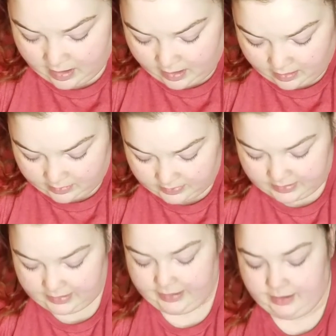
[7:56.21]
on this
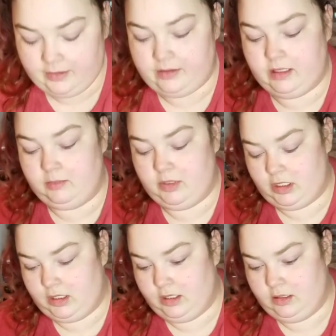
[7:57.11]
here
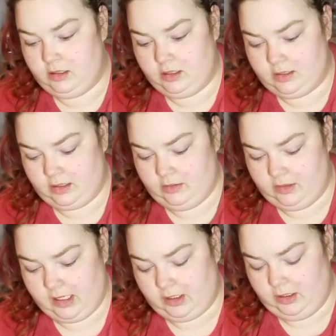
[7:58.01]
thingamajig, because I don't
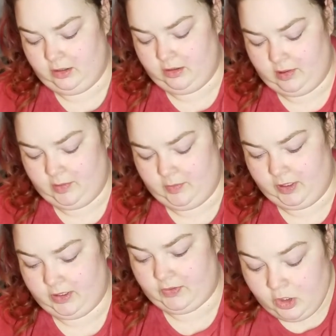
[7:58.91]
actually know how it
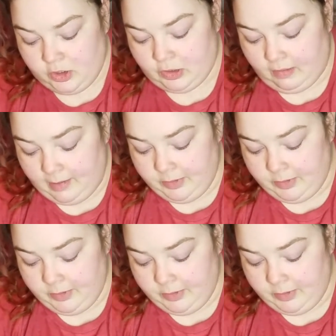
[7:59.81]
works. So I was